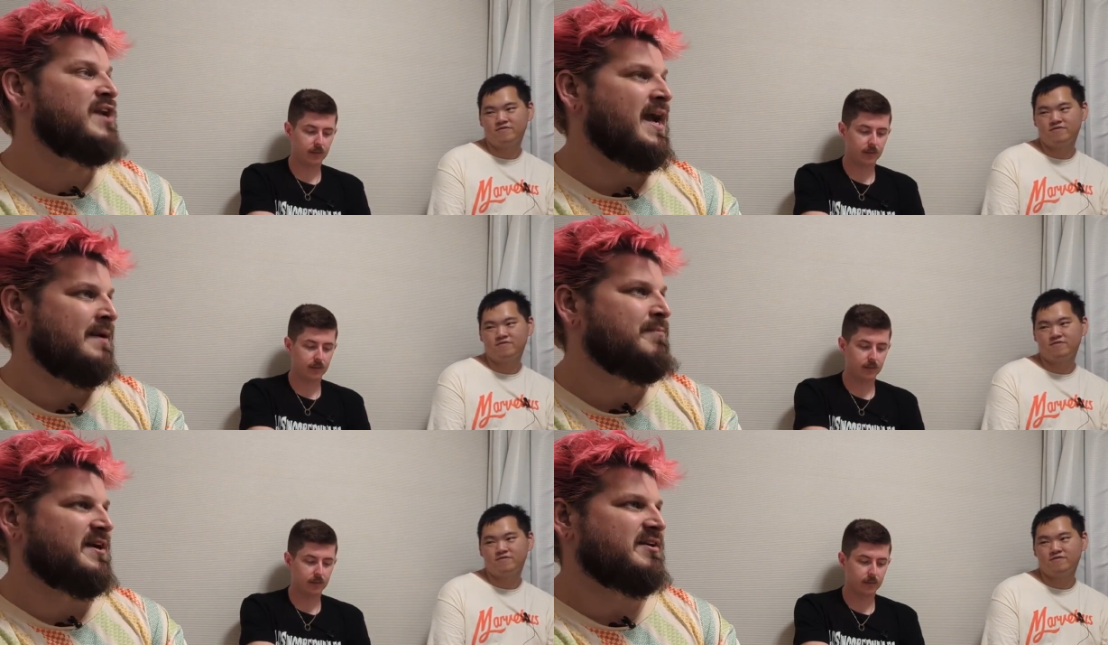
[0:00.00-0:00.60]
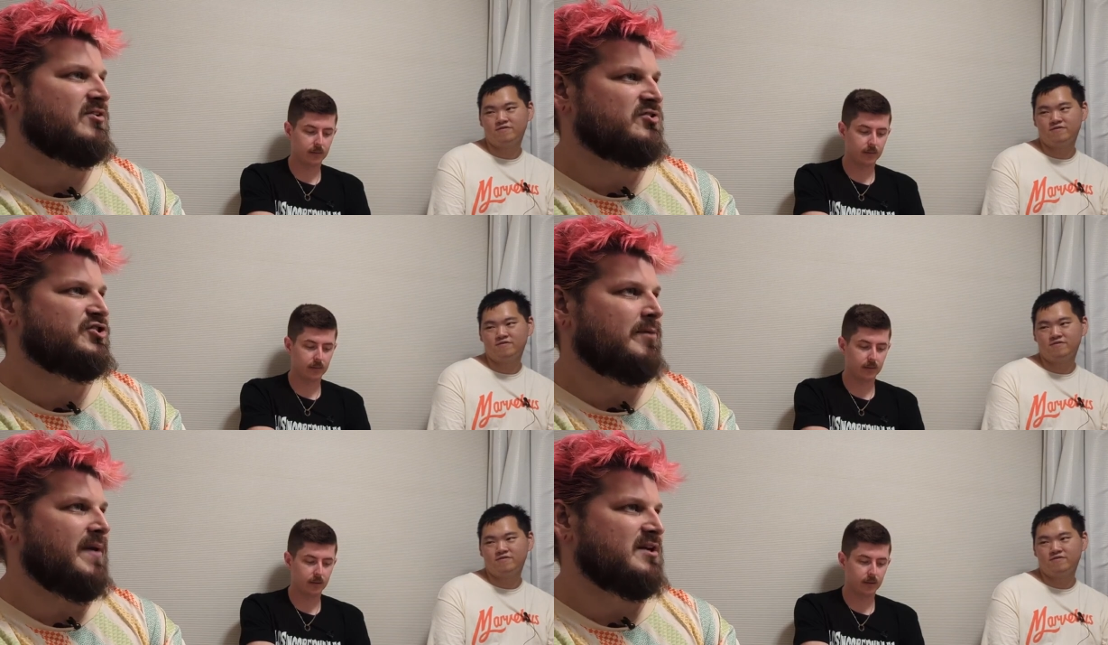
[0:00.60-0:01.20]
Speaker 1: need, but it doesn't
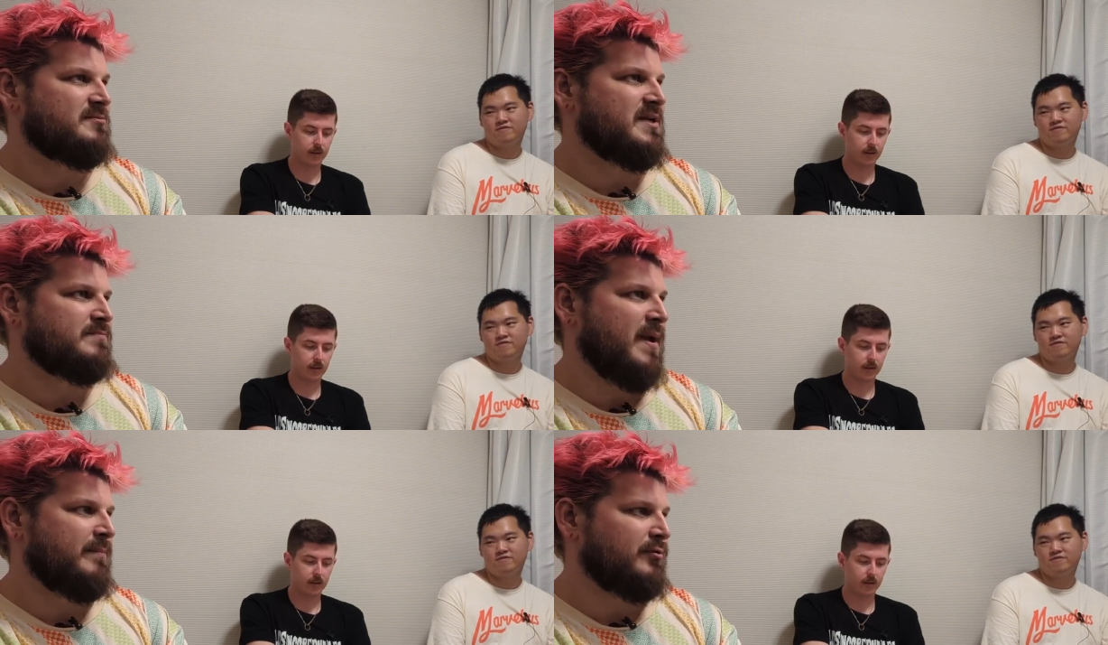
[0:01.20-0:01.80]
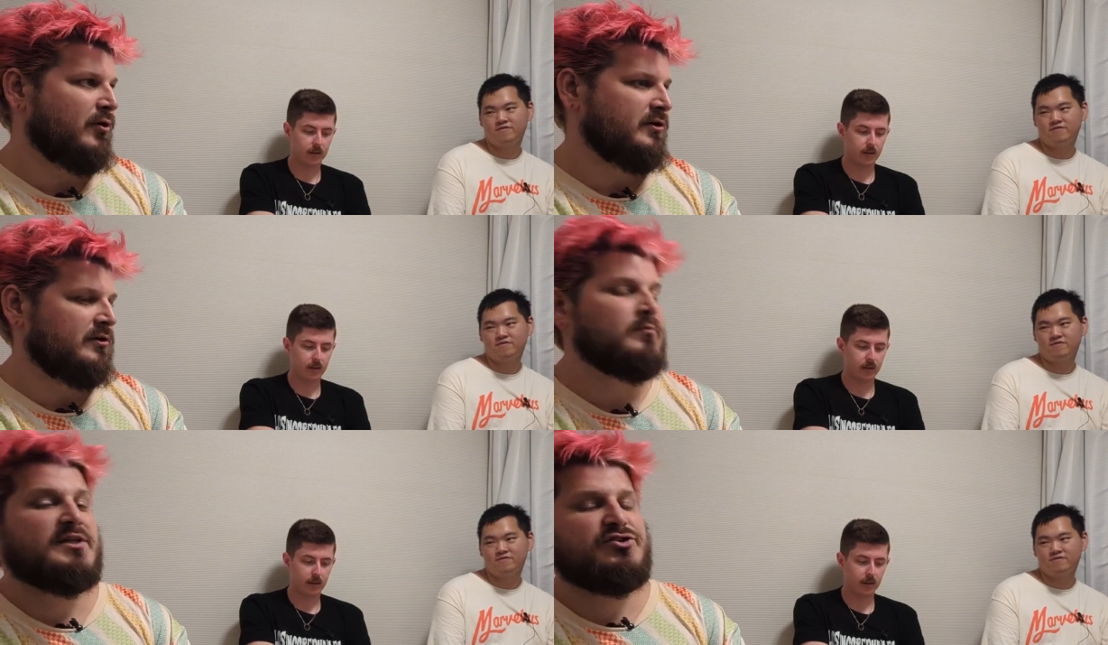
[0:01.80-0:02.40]
jump out to me as being
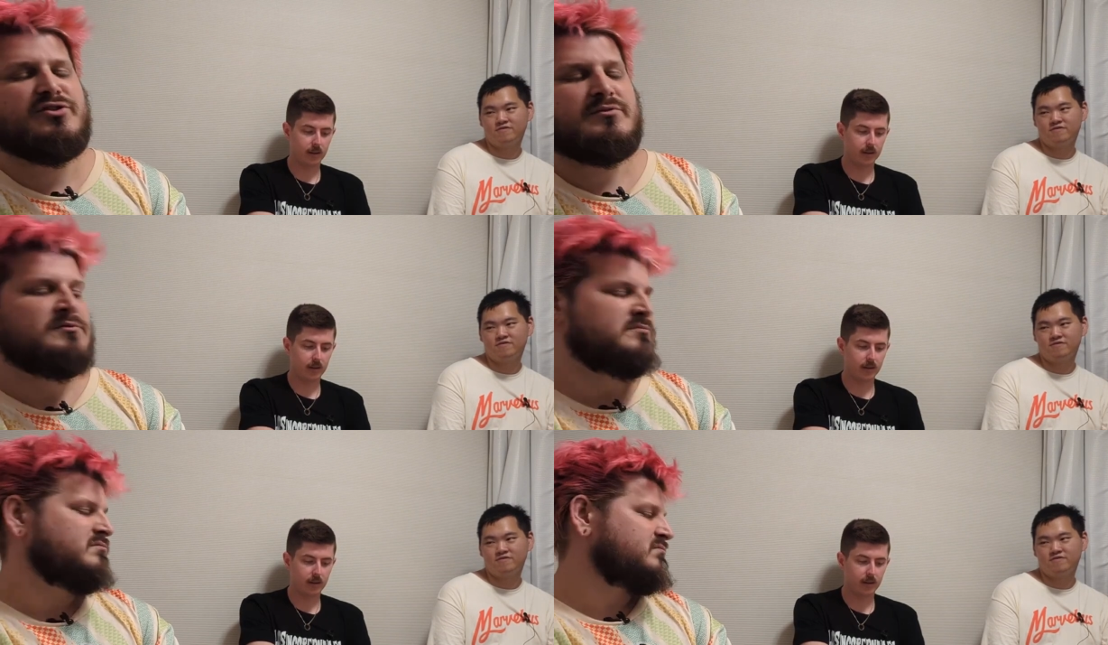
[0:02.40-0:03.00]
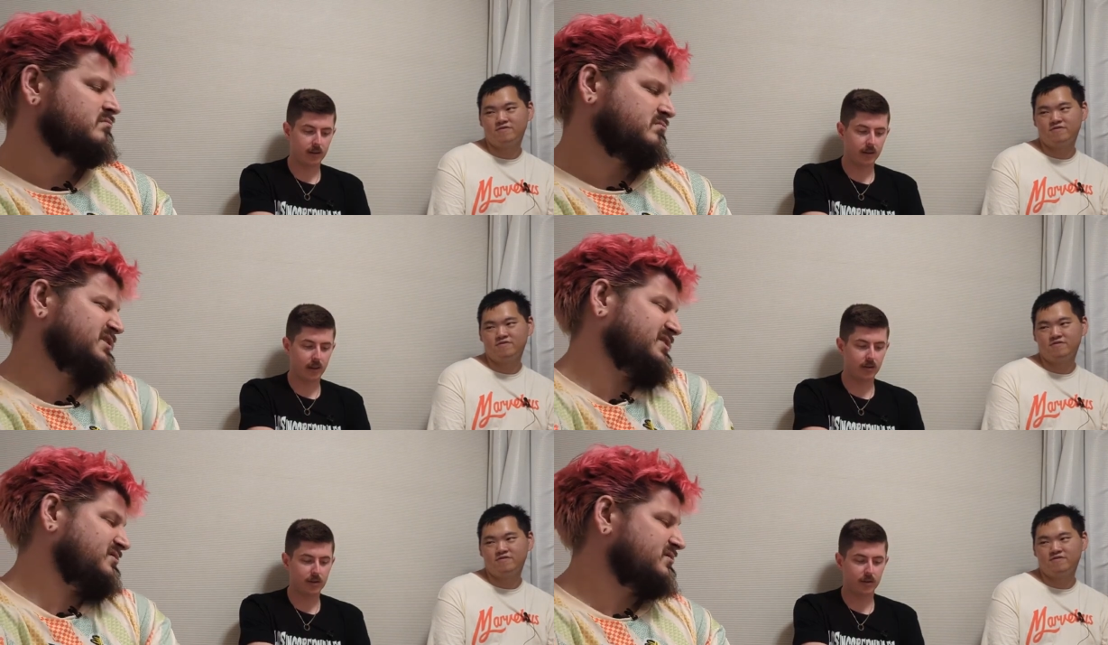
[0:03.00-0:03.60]
broken, which
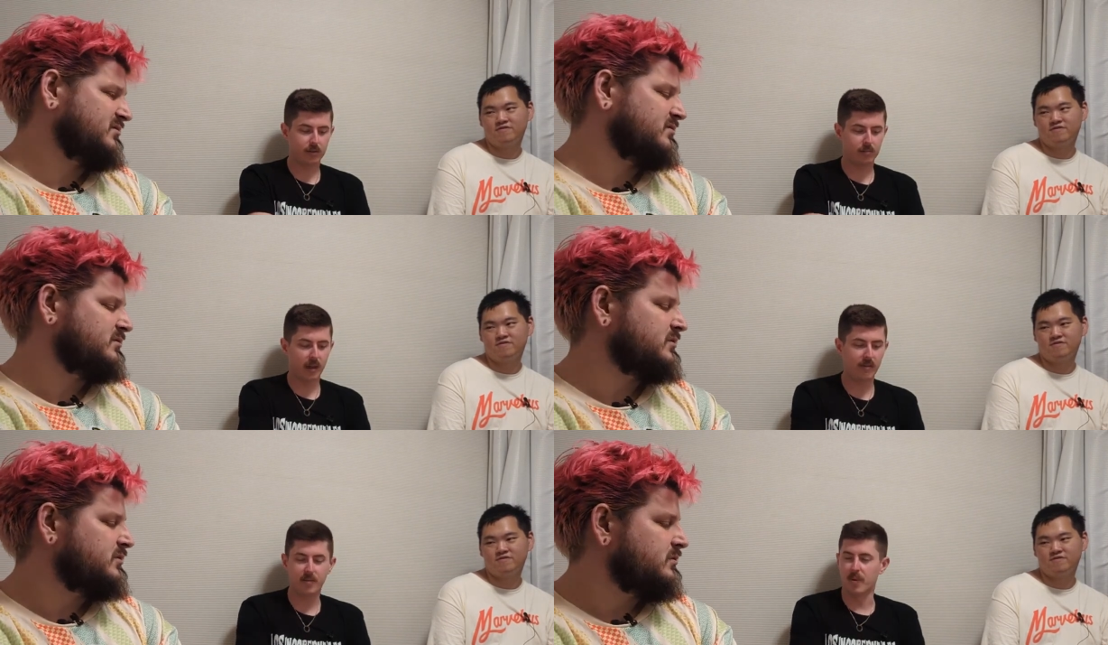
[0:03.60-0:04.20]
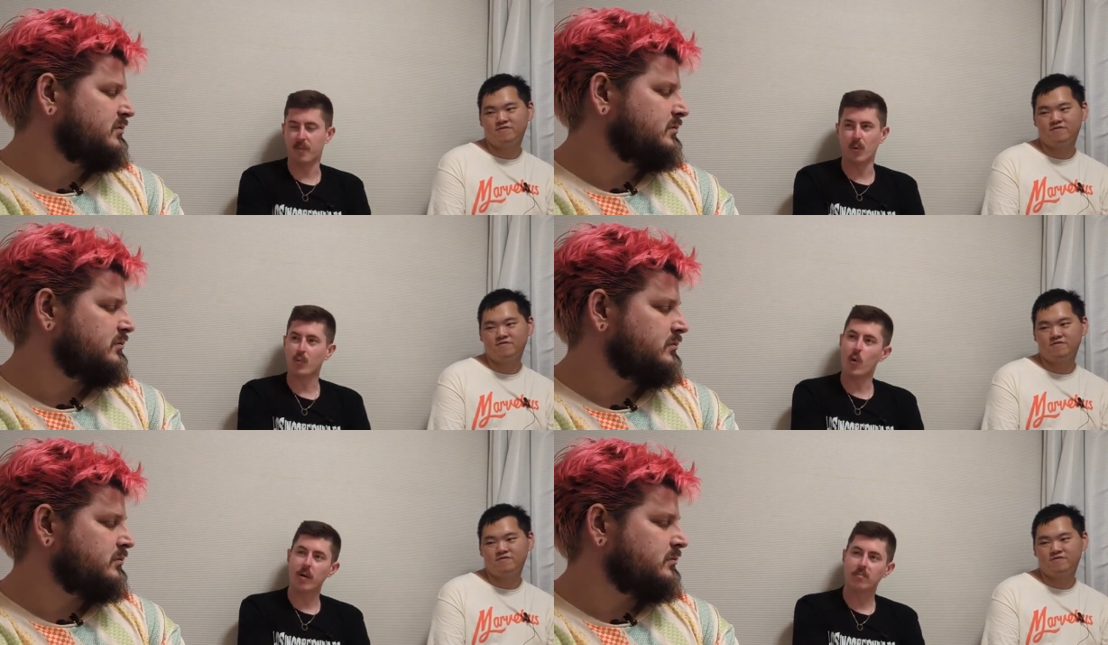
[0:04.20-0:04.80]
they hmm. also
Speaker 2: gave them a
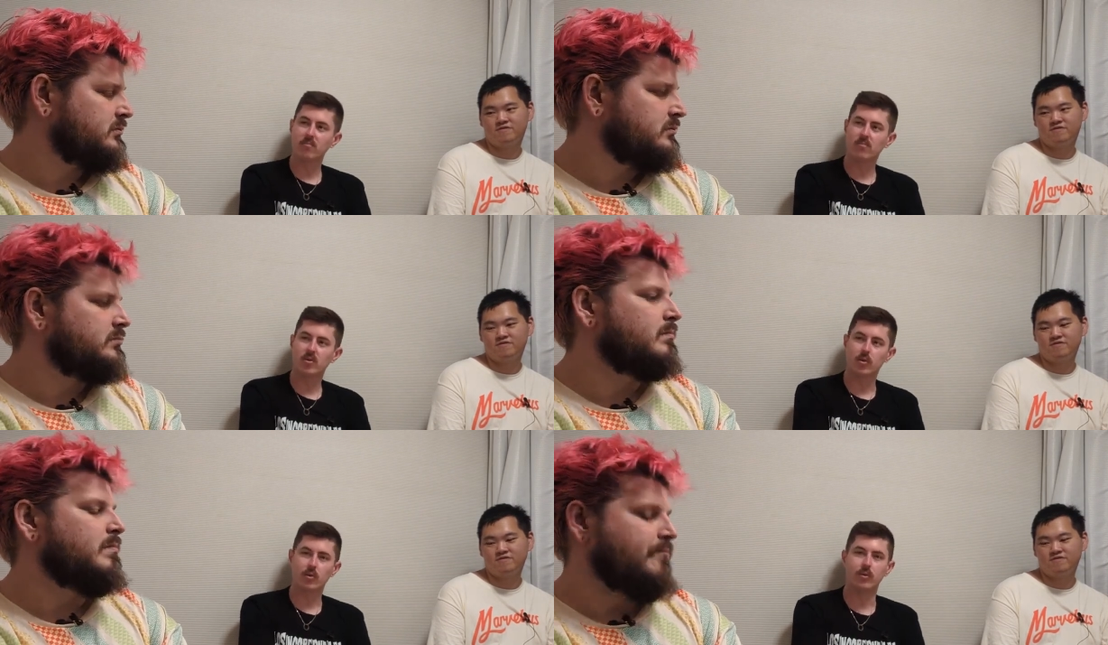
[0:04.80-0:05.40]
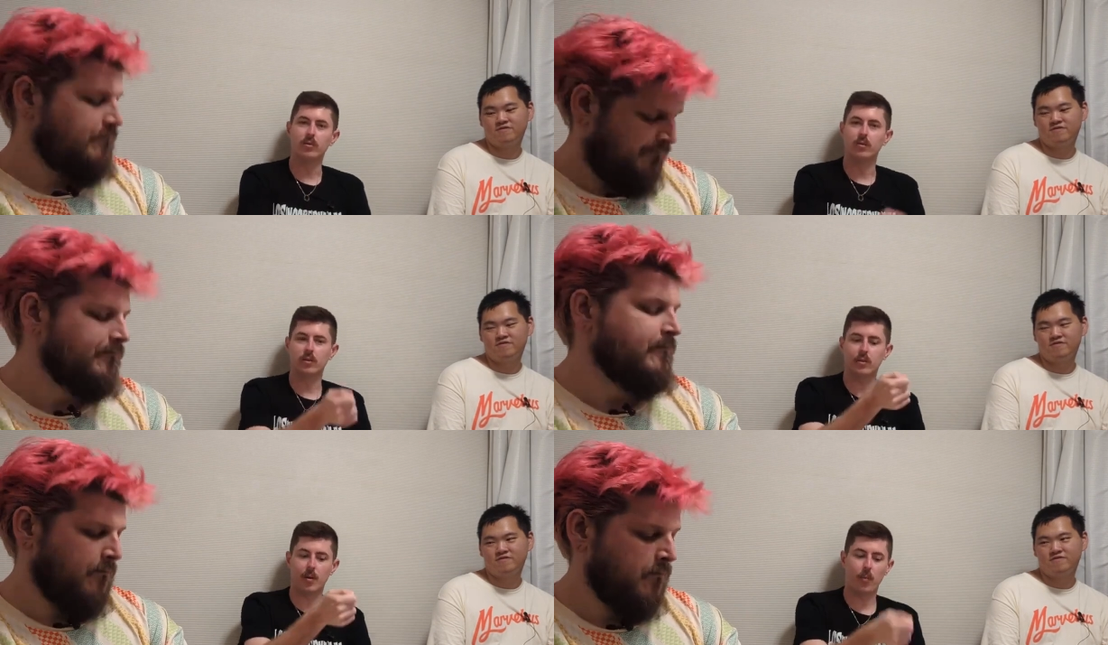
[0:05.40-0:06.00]
board wipe, so
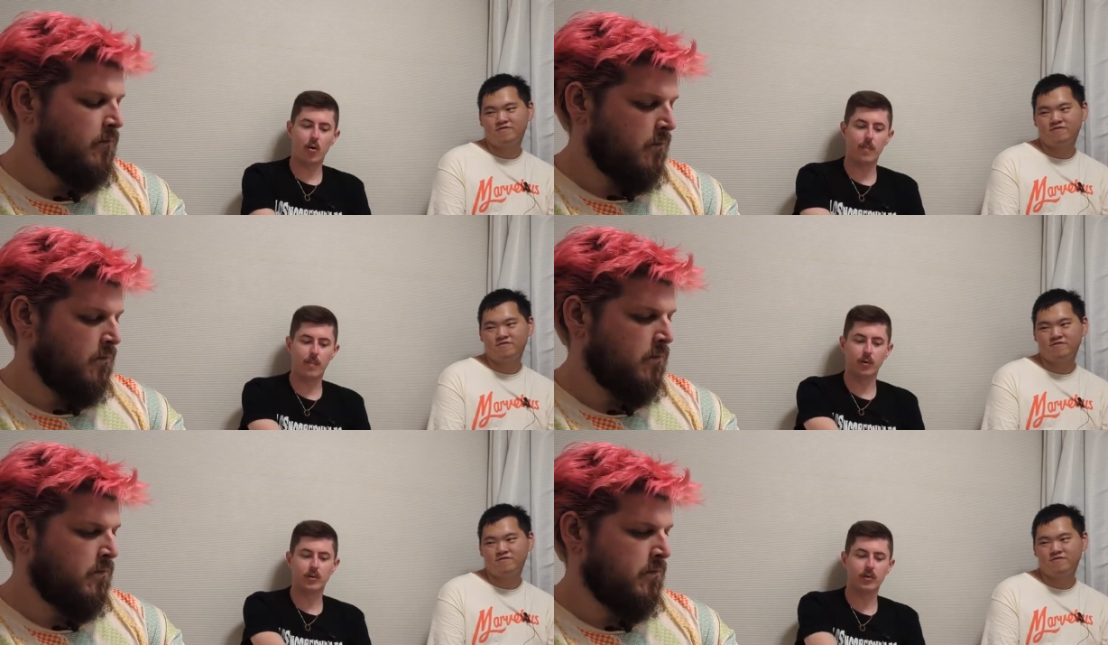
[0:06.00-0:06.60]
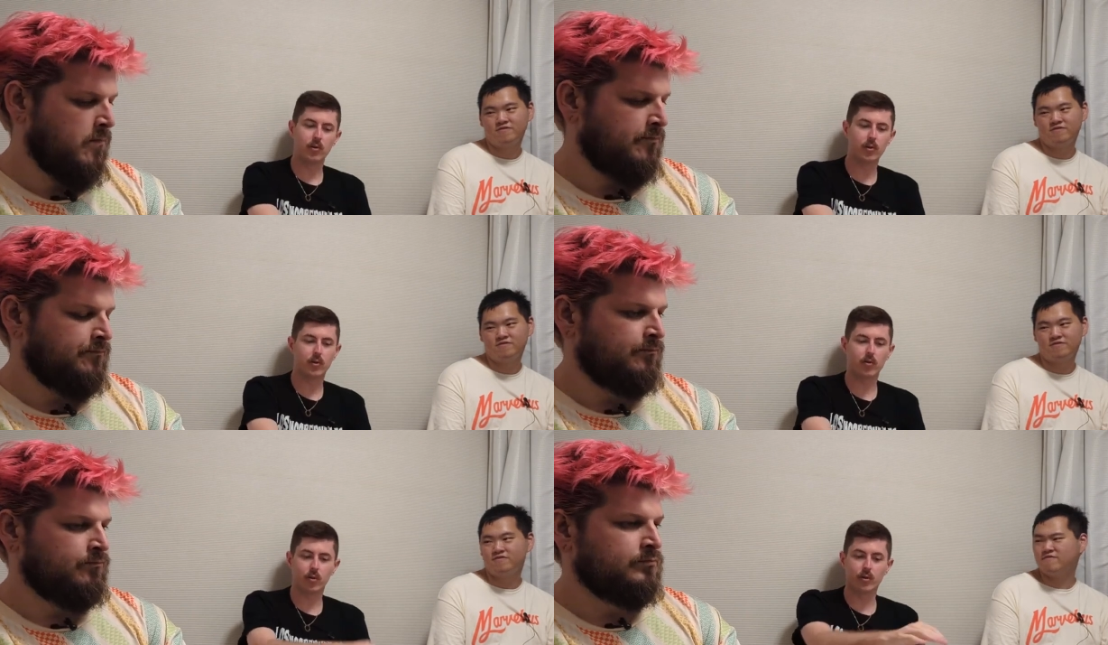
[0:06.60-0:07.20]
a pop monsters you
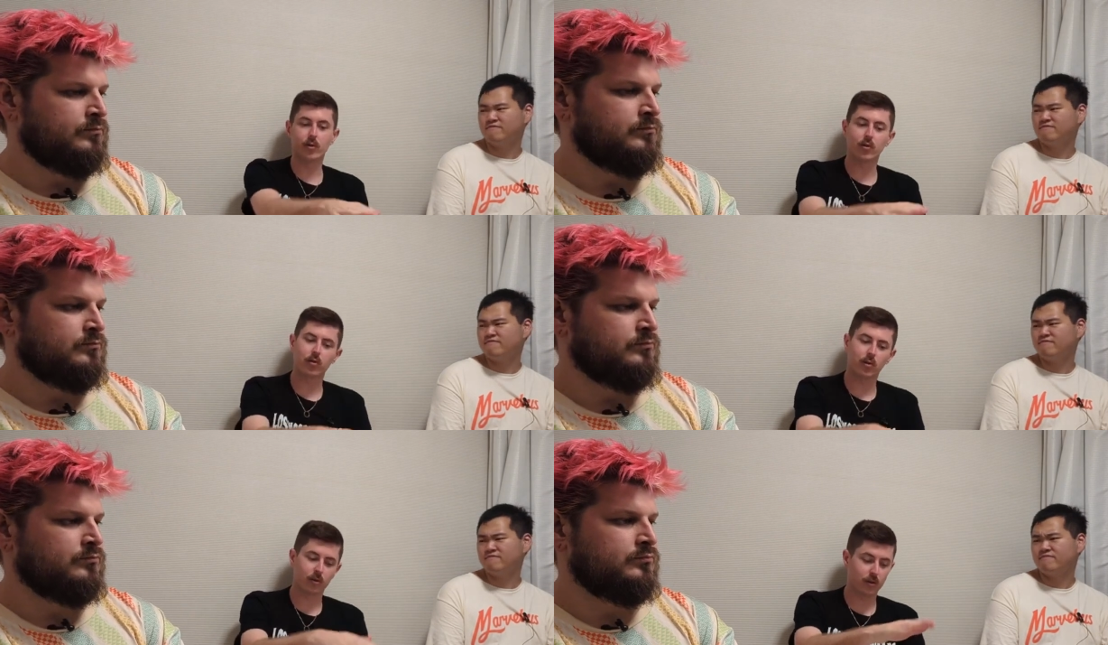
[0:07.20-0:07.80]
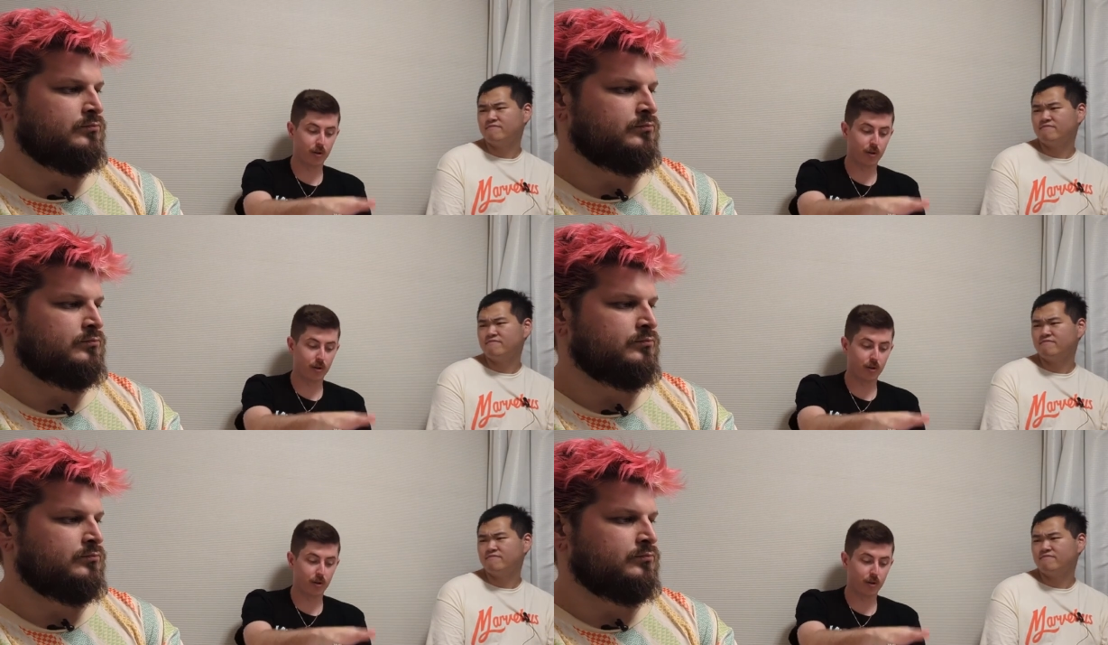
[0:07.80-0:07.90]
control and your control